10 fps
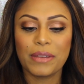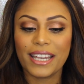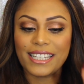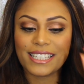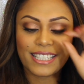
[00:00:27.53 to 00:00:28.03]

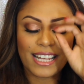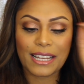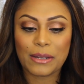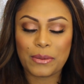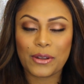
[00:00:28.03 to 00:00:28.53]
It's a
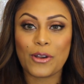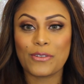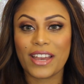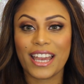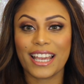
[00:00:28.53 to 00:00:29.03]
little bit
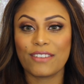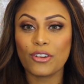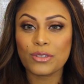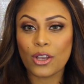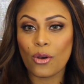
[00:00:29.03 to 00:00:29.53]
of a
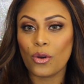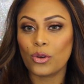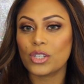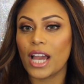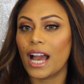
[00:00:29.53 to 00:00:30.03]
rose
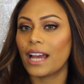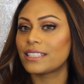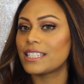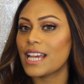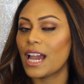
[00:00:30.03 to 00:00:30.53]
gold and